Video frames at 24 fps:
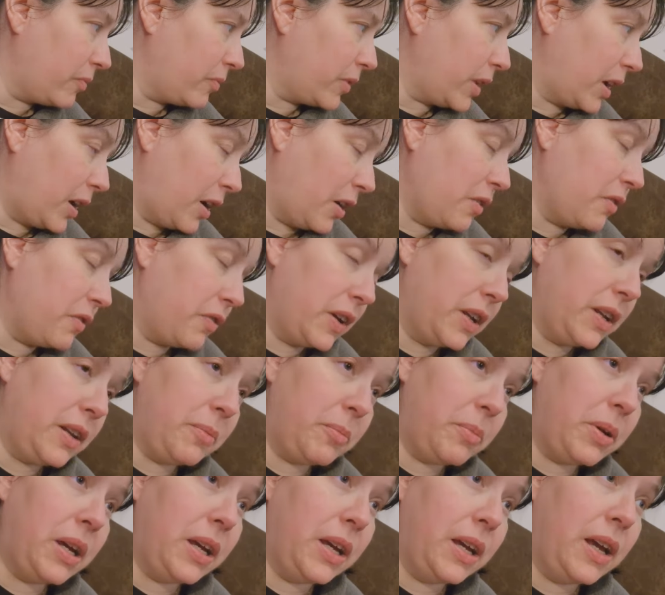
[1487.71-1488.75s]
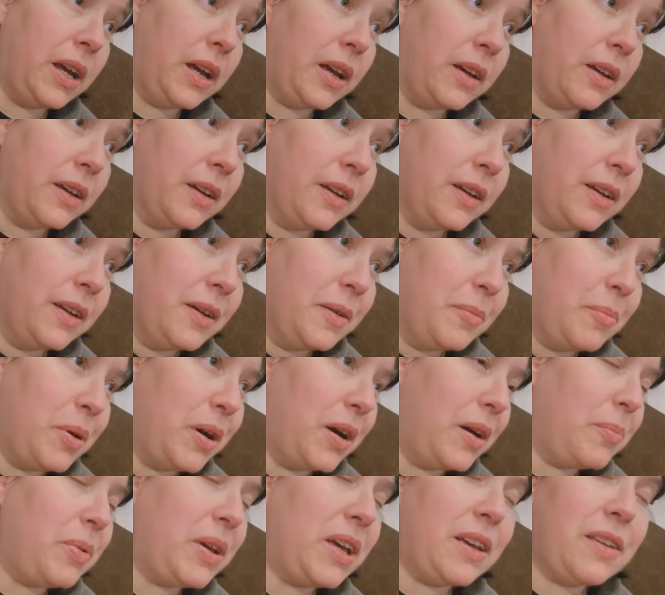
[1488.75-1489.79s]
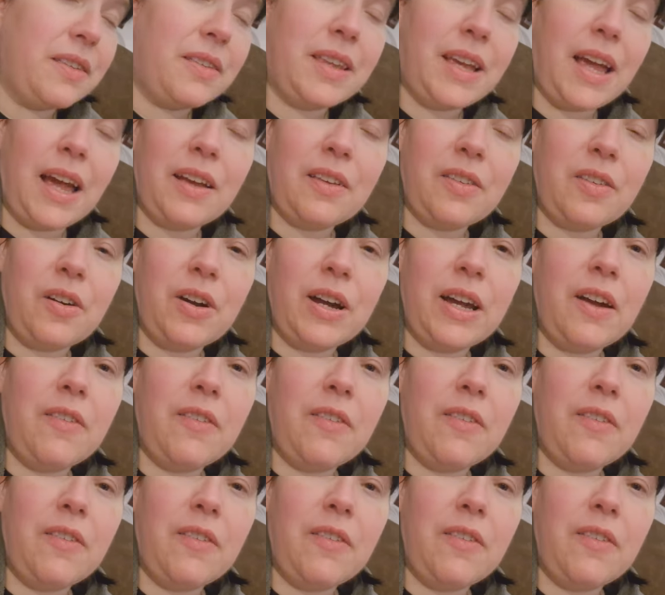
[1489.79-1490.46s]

the goat feeding me, yeah, but because the anxiety,